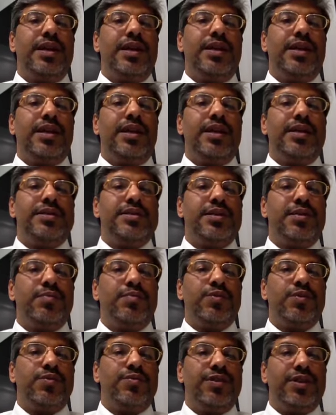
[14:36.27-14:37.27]
analyze,
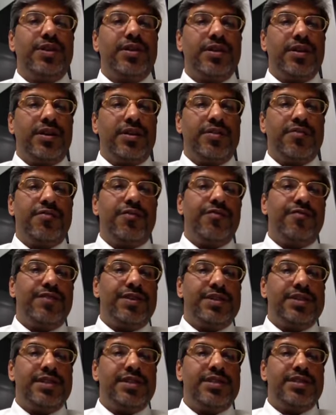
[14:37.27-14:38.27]
improve and control
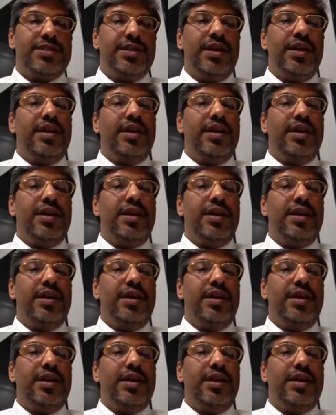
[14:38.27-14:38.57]
phases